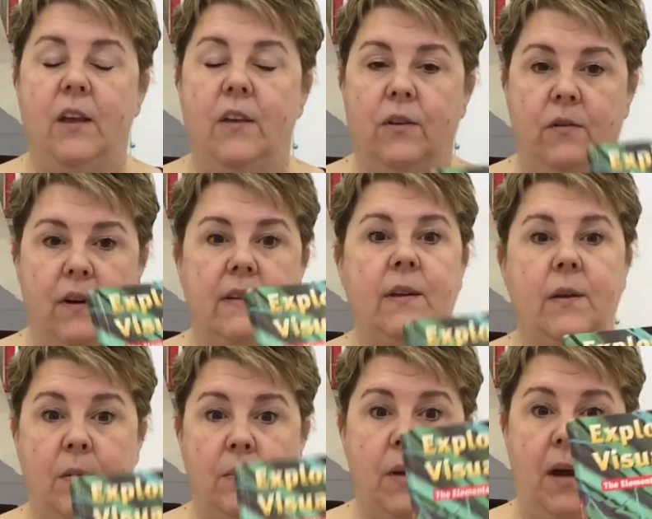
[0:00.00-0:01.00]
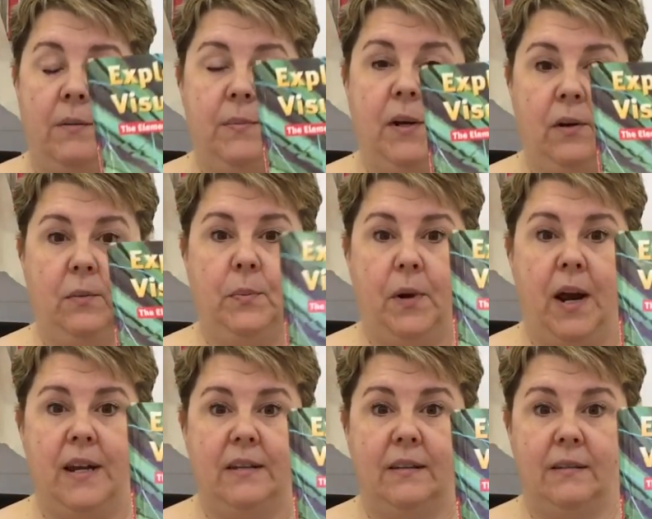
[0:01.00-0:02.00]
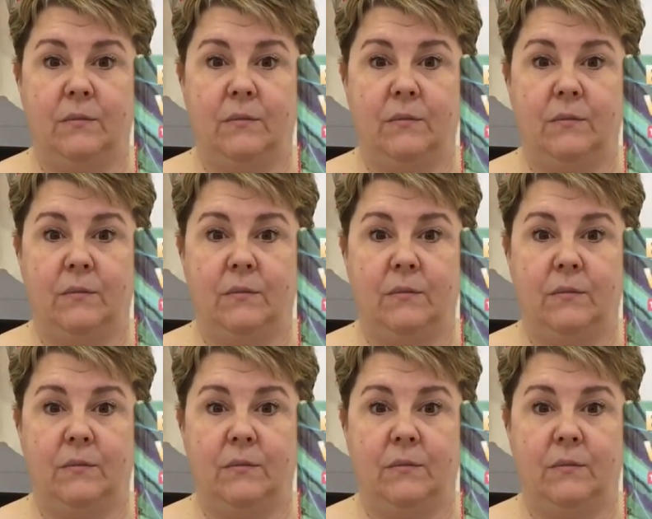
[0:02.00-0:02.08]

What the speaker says: There is a bigger price